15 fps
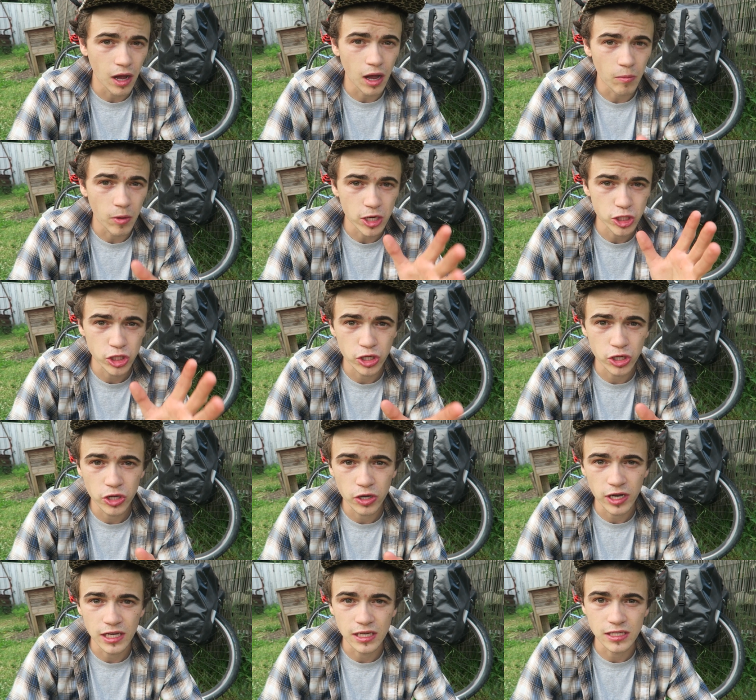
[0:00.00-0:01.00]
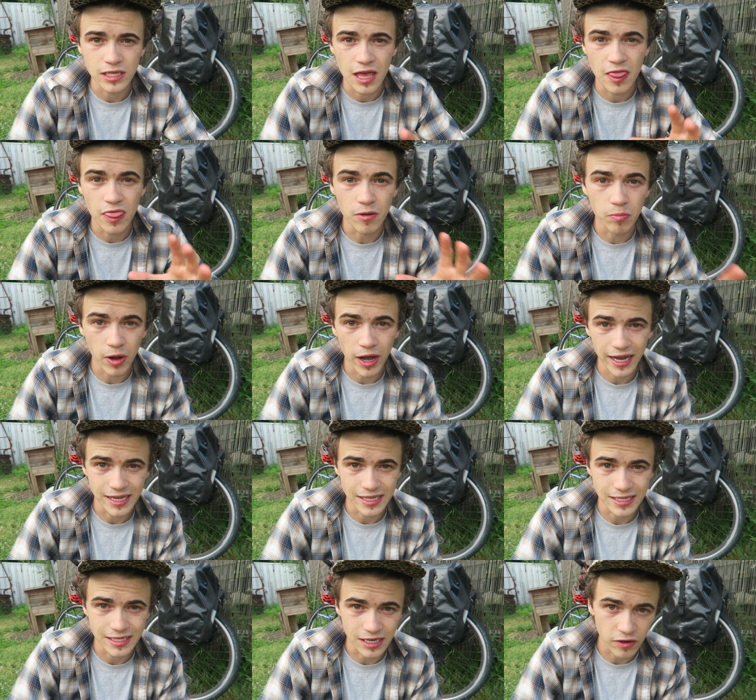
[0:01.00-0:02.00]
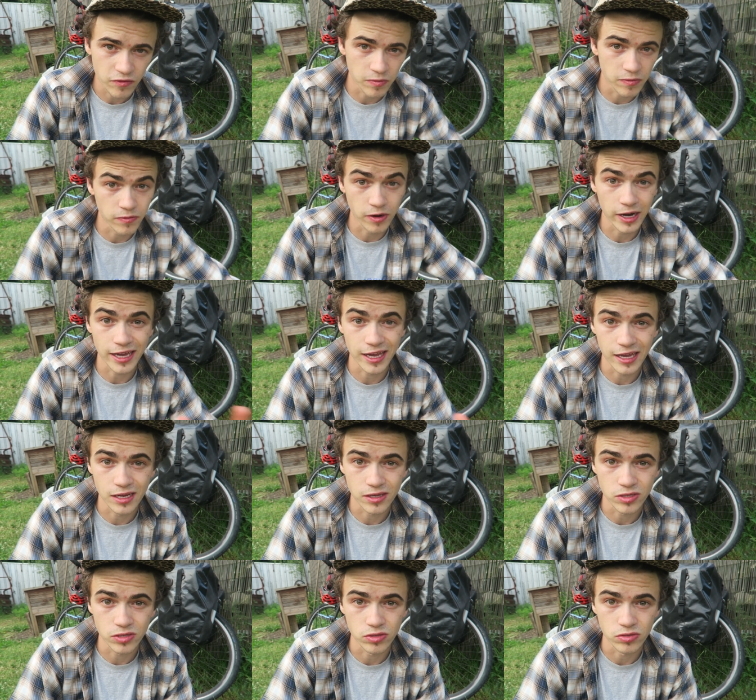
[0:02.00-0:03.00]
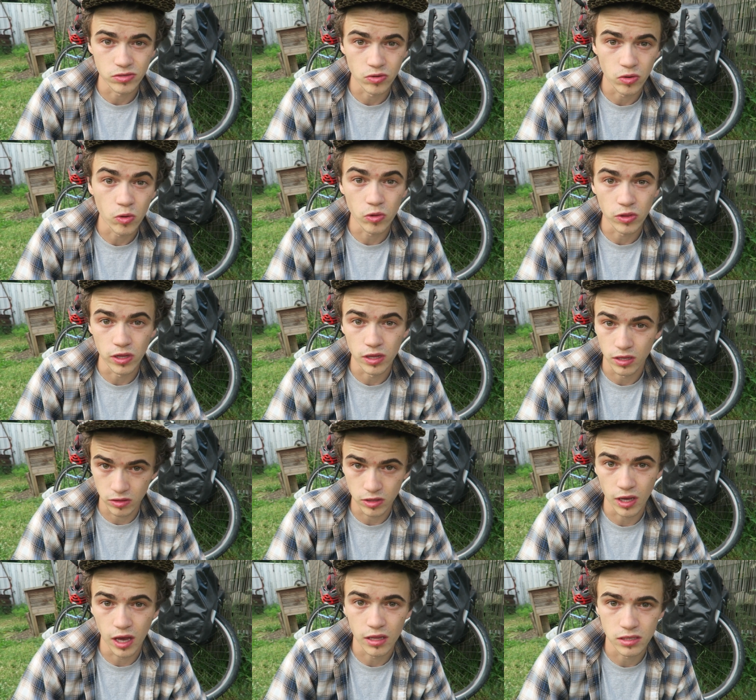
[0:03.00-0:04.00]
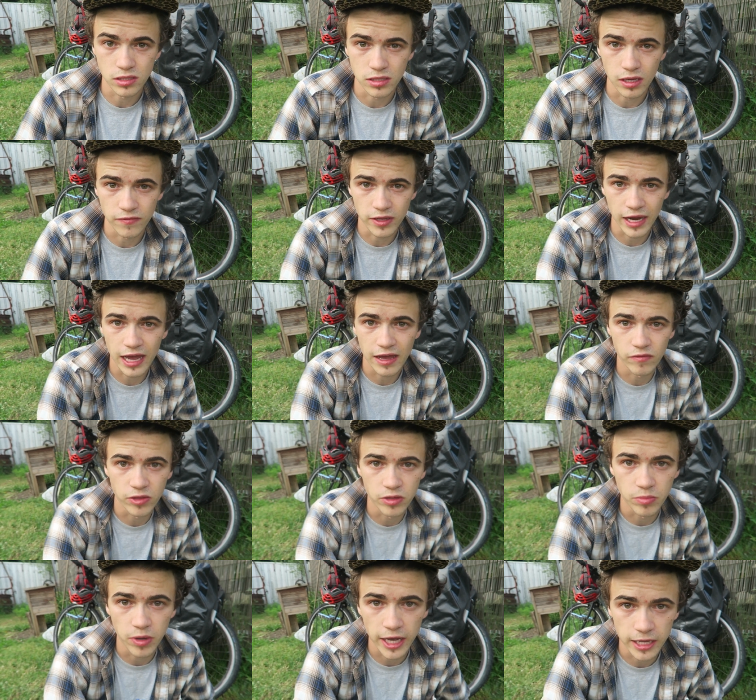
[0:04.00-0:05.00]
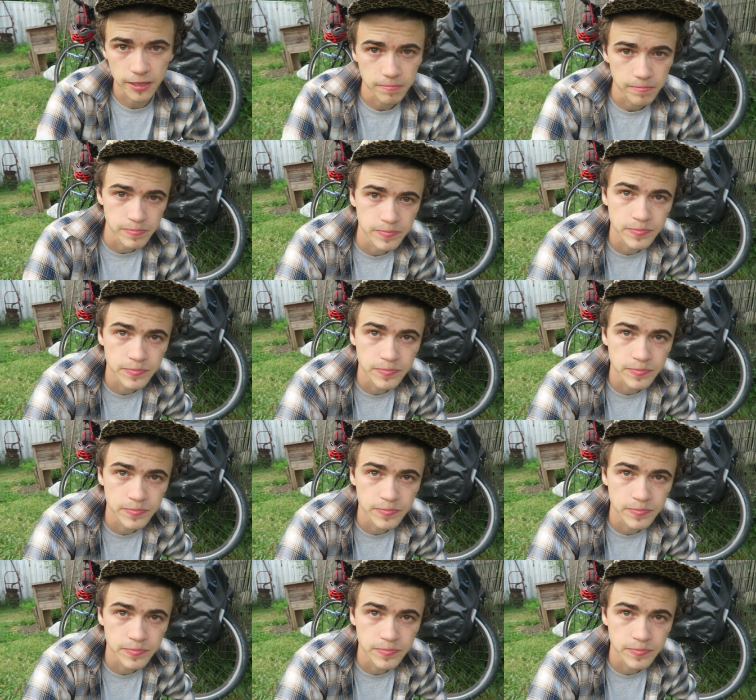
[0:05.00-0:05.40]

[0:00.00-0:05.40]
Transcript: I might show you guys the bike itself before I get into all the, the other stuff that I have on the bike.